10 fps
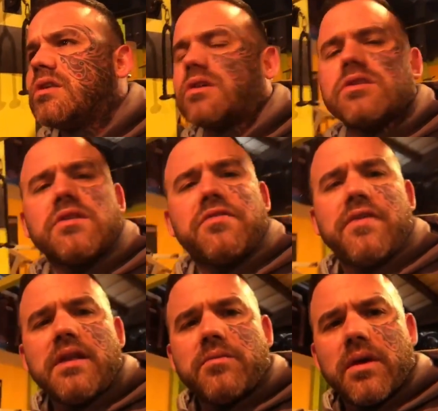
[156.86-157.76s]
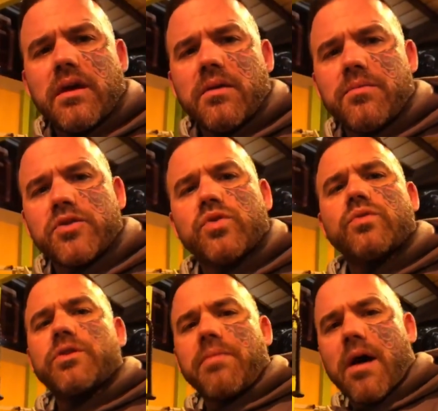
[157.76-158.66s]
doesn't defend me but
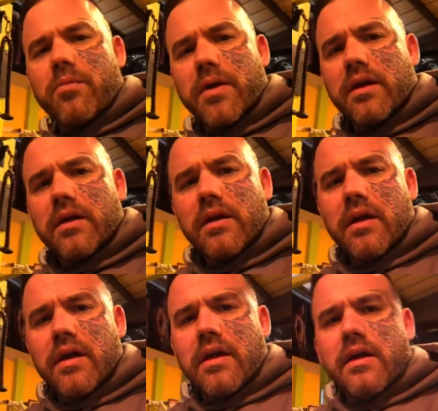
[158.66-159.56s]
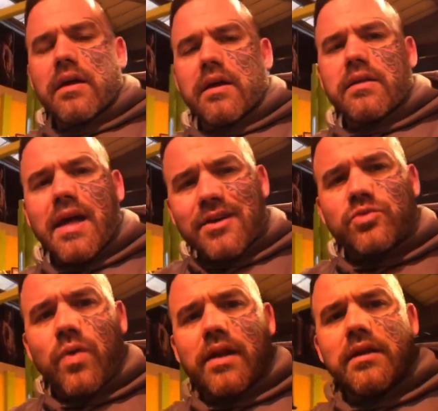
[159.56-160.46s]
talks about me,
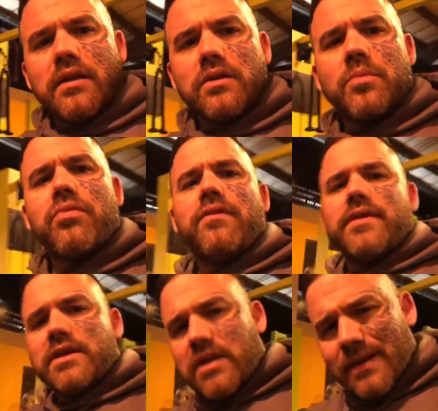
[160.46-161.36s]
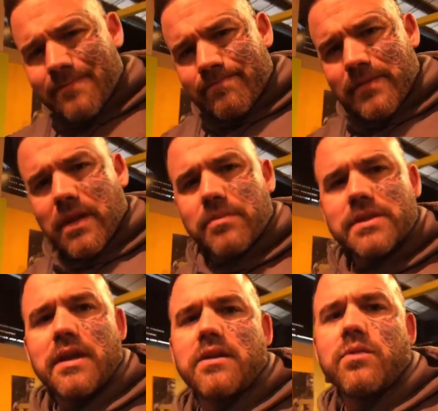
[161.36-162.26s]
that's when the privilege can be
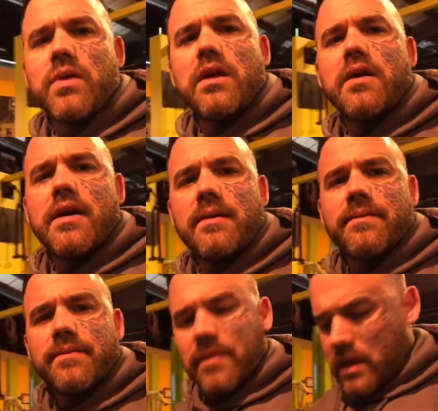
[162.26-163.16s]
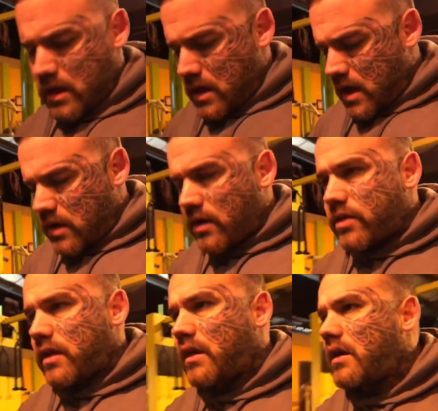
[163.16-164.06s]
taken away like that. And I
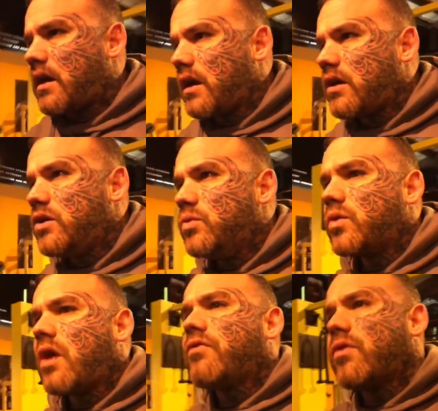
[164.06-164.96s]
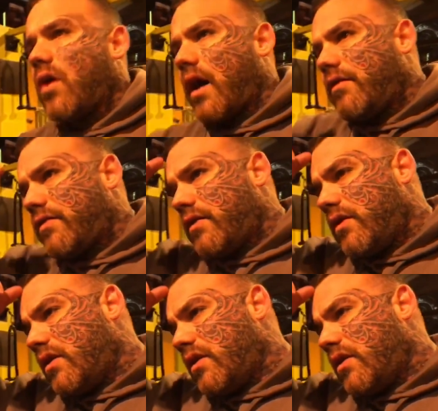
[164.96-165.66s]
think you will go through life